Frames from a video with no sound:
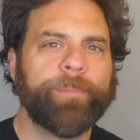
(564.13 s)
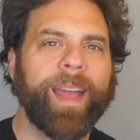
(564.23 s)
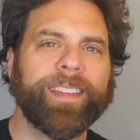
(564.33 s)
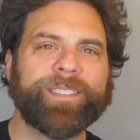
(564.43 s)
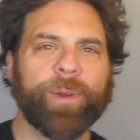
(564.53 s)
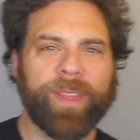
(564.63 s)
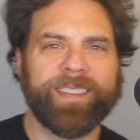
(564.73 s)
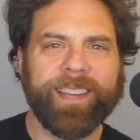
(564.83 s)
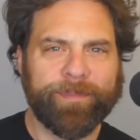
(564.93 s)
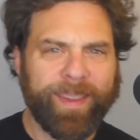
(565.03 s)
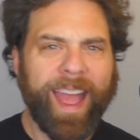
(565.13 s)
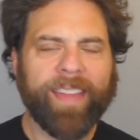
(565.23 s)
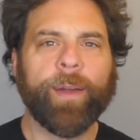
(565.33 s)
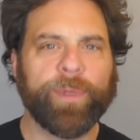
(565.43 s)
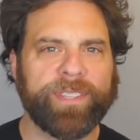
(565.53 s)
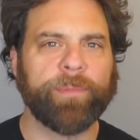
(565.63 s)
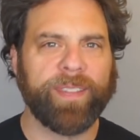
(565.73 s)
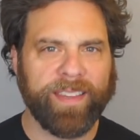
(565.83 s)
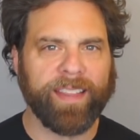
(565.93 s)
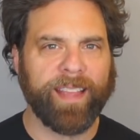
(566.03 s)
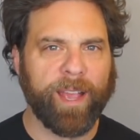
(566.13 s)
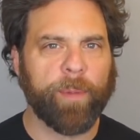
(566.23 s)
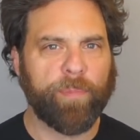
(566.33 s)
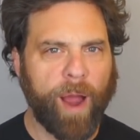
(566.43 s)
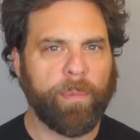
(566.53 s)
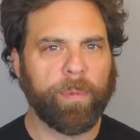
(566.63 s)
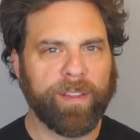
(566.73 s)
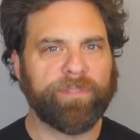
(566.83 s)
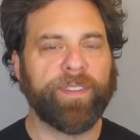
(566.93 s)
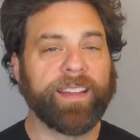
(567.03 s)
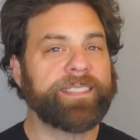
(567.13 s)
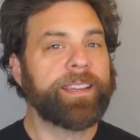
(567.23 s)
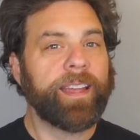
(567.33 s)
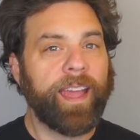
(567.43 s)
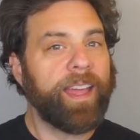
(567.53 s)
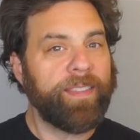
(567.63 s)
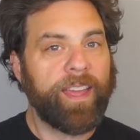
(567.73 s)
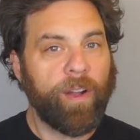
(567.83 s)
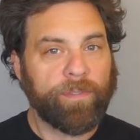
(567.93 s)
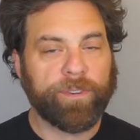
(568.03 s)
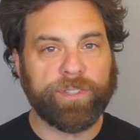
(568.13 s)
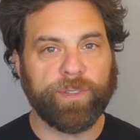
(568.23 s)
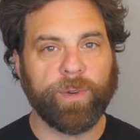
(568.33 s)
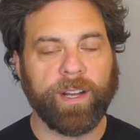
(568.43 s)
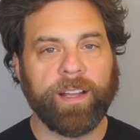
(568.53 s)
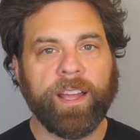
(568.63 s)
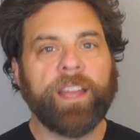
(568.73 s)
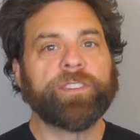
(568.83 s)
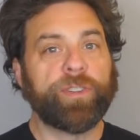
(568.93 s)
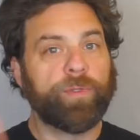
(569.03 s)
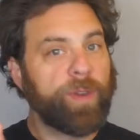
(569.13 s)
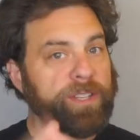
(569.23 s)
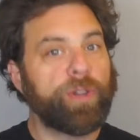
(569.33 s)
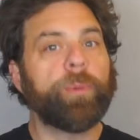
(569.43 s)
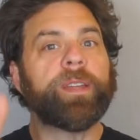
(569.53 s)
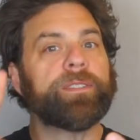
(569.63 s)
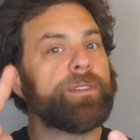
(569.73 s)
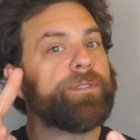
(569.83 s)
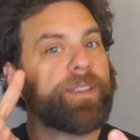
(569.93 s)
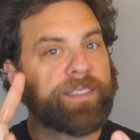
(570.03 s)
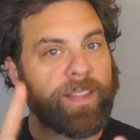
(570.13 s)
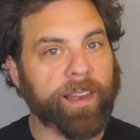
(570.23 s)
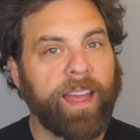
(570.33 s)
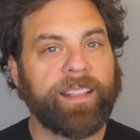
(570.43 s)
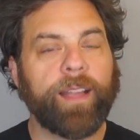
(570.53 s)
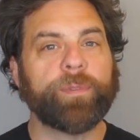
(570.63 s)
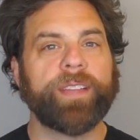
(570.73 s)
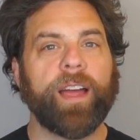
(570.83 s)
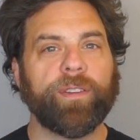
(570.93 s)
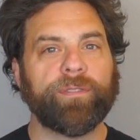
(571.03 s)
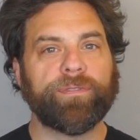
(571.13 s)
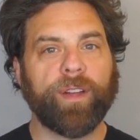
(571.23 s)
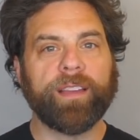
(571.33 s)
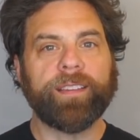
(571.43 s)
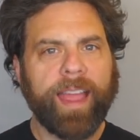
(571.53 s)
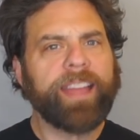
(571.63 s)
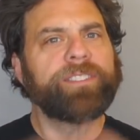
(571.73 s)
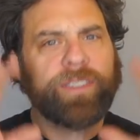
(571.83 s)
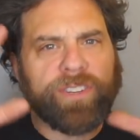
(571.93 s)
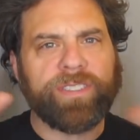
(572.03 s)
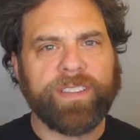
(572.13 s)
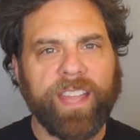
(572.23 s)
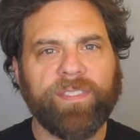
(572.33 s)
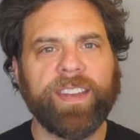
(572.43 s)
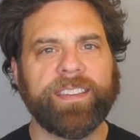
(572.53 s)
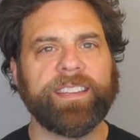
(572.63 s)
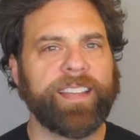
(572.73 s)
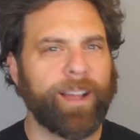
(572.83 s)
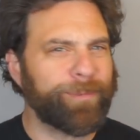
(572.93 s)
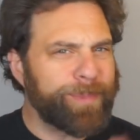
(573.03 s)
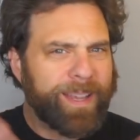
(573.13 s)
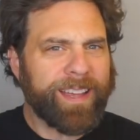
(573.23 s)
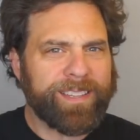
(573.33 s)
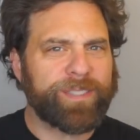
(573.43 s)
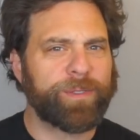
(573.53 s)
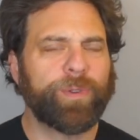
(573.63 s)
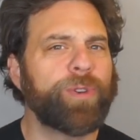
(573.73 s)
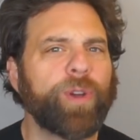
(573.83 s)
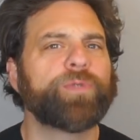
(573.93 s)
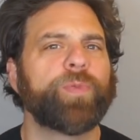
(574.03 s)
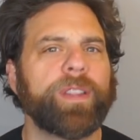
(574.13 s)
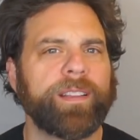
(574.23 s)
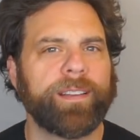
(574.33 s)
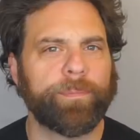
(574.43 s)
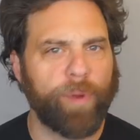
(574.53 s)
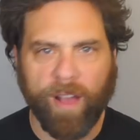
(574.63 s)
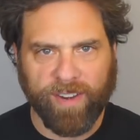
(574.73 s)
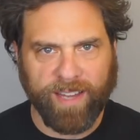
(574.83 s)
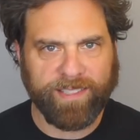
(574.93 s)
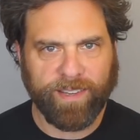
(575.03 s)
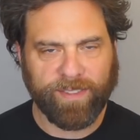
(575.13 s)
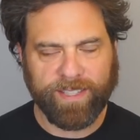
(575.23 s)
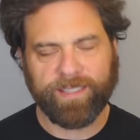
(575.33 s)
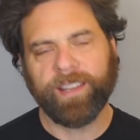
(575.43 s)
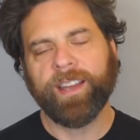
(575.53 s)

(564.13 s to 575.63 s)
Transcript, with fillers: And so they said, yeah, that was something that they could probably fix. And they offered to retube it, to fix the light that was out on front, and to just give it a detail, because who knows what the provenance of this